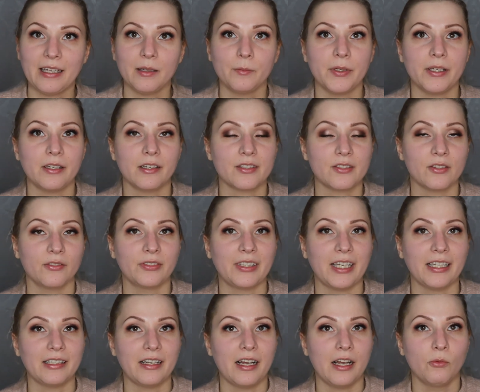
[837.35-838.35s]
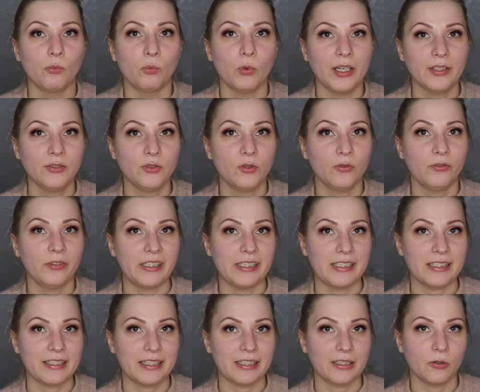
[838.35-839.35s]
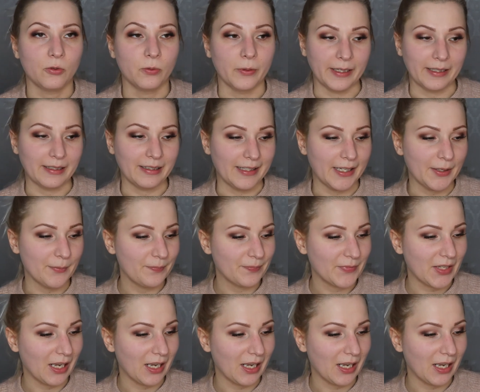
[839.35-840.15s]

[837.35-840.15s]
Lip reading: and because of that I want to finish it quickly.